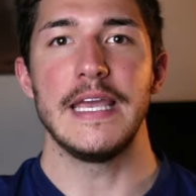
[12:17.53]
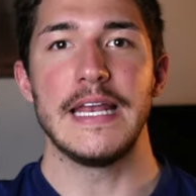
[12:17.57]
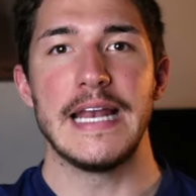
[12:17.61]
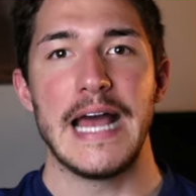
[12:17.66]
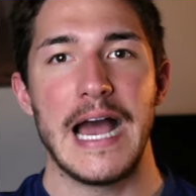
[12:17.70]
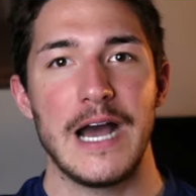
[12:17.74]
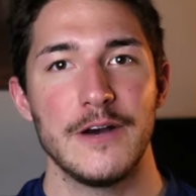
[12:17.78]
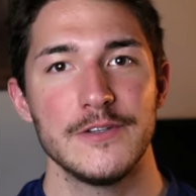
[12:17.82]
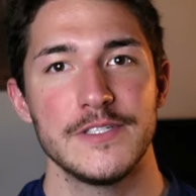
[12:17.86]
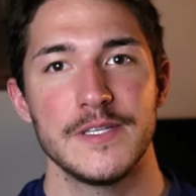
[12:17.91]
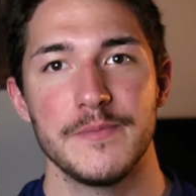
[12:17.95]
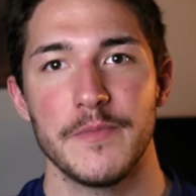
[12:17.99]
In a
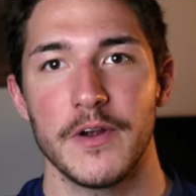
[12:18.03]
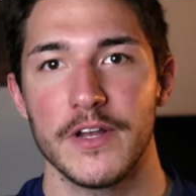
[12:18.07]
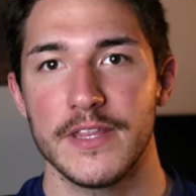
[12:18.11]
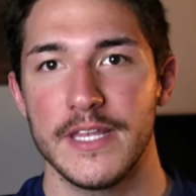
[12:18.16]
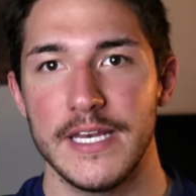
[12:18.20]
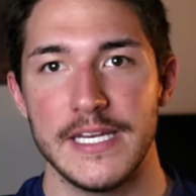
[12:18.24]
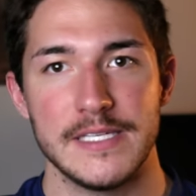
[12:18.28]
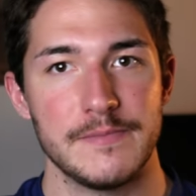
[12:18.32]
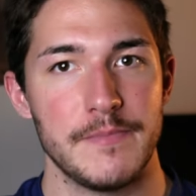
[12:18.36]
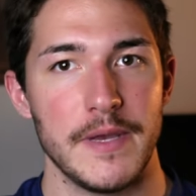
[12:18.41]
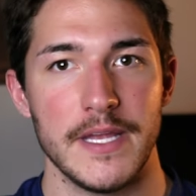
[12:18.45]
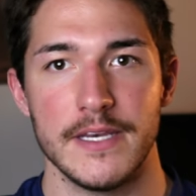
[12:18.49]
housing market
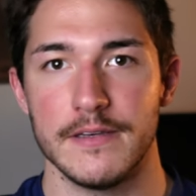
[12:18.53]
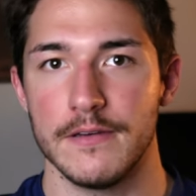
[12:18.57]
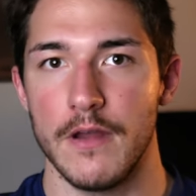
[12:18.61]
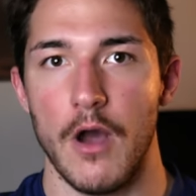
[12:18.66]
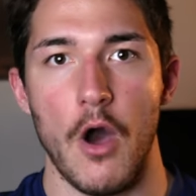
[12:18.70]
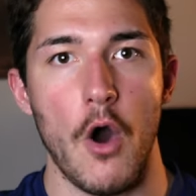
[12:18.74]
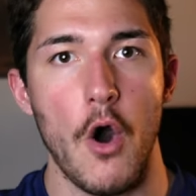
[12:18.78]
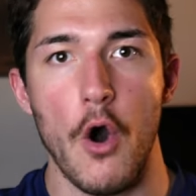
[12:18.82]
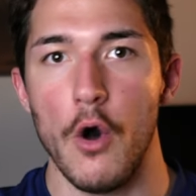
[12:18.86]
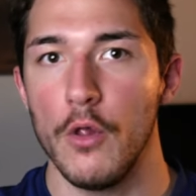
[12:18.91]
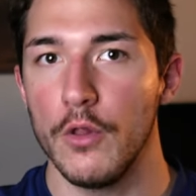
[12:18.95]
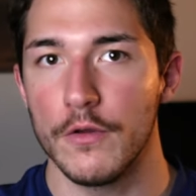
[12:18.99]
that has been
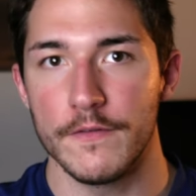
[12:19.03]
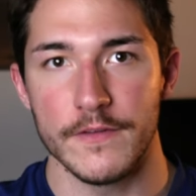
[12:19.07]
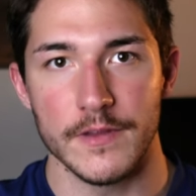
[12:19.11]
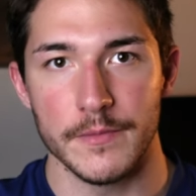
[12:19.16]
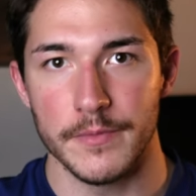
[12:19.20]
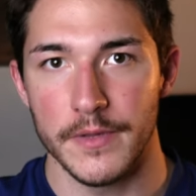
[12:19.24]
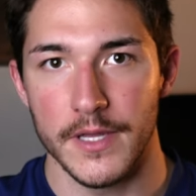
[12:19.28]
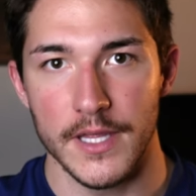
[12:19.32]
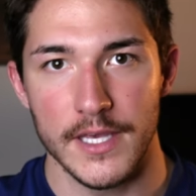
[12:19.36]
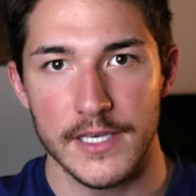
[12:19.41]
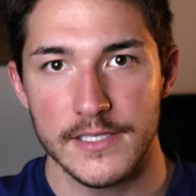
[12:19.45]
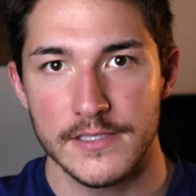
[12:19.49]
all over the
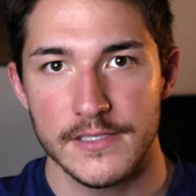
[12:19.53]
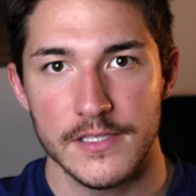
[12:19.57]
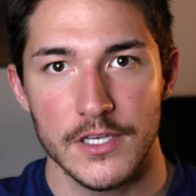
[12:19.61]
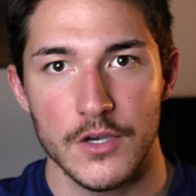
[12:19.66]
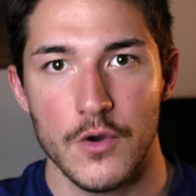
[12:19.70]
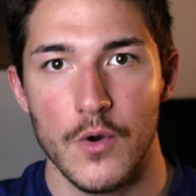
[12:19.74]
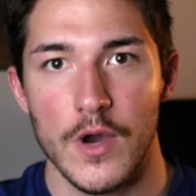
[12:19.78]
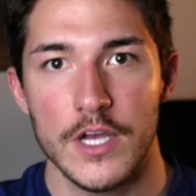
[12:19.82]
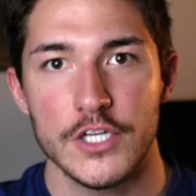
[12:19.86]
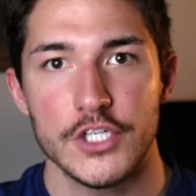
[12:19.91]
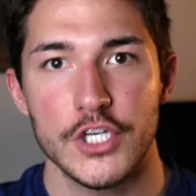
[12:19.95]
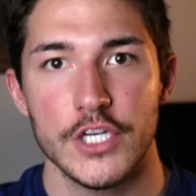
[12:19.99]
place, the
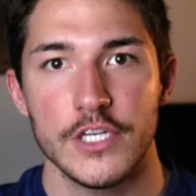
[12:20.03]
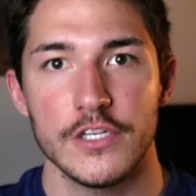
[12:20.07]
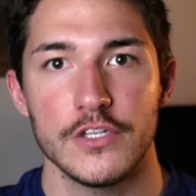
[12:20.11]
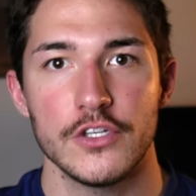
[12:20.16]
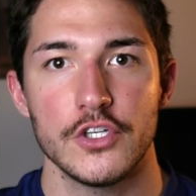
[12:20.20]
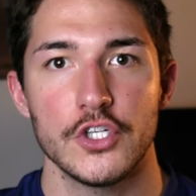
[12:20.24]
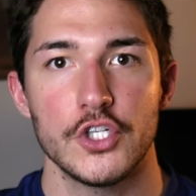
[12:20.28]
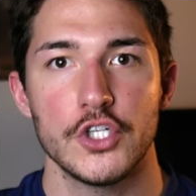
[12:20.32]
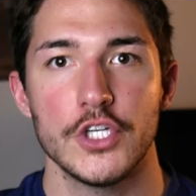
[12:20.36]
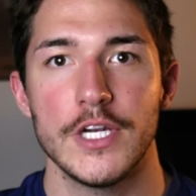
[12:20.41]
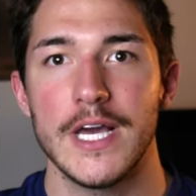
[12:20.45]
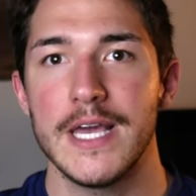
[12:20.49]
question,
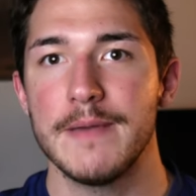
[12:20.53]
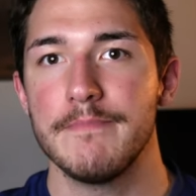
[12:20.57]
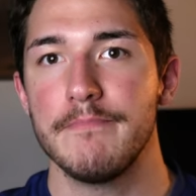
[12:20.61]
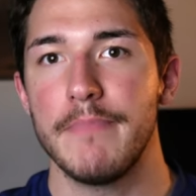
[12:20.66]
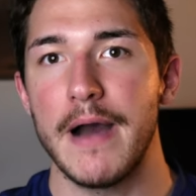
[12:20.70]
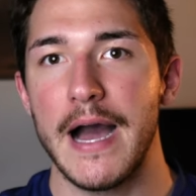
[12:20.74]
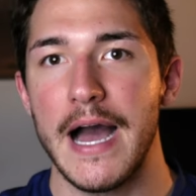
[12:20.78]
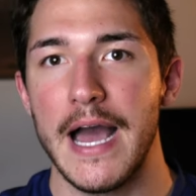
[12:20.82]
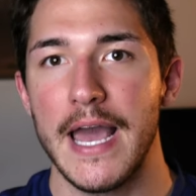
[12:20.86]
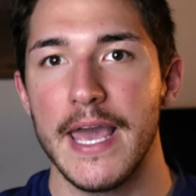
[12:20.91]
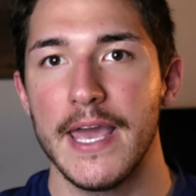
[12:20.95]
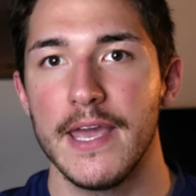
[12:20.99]
should I
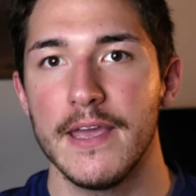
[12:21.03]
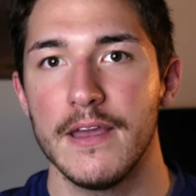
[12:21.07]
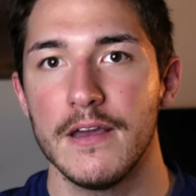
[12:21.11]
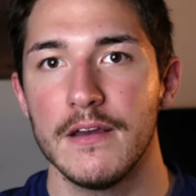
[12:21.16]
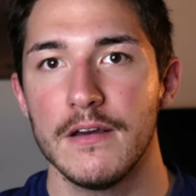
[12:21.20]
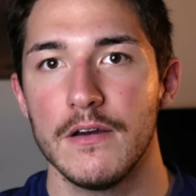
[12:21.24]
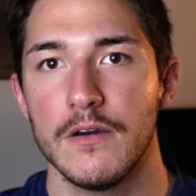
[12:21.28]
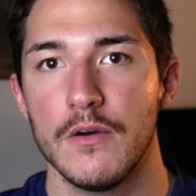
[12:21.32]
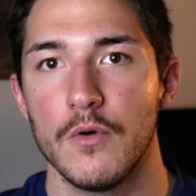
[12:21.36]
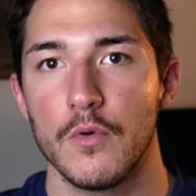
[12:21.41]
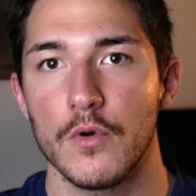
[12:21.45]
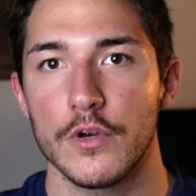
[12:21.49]
buy
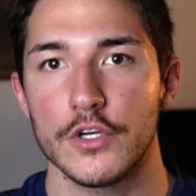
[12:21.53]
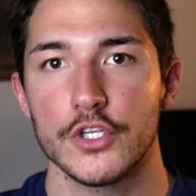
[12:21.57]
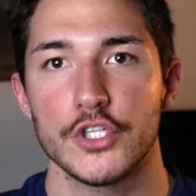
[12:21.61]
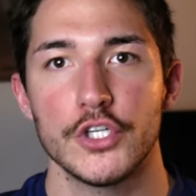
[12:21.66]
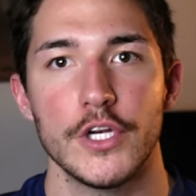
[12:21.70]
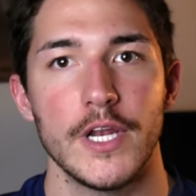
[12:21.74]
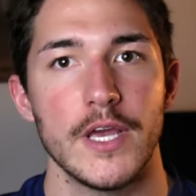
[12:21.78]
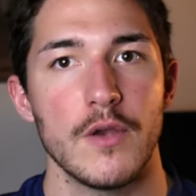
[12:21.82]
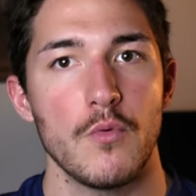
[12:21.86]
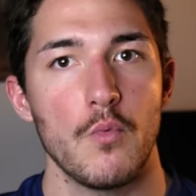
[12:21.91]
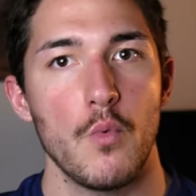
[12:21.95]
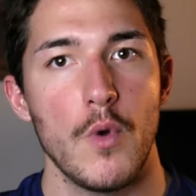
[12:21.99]
or
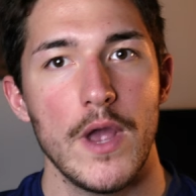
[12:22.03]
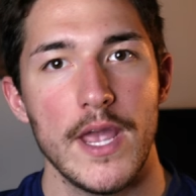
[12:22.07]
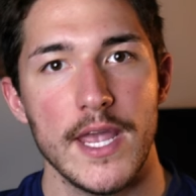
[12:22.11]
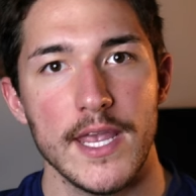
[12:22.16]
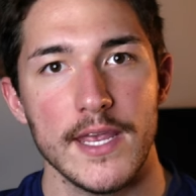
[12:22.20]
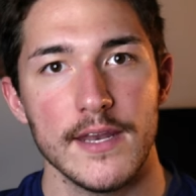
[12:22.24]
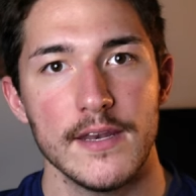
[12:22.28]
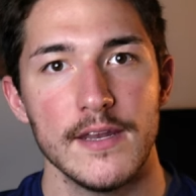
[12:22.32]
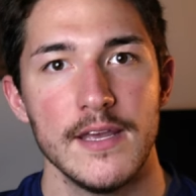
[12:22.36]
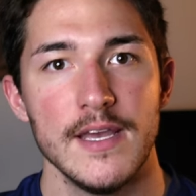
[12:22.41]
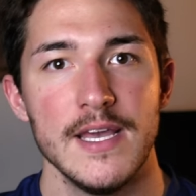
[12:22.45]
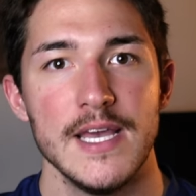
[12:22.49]
should I
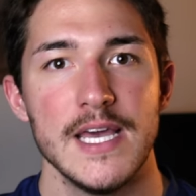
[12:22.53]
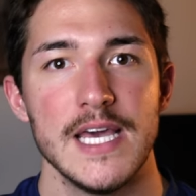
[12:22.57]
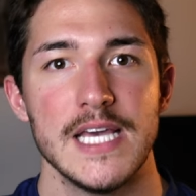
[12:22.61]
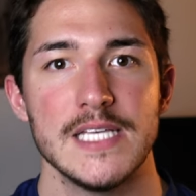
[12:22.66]
wait,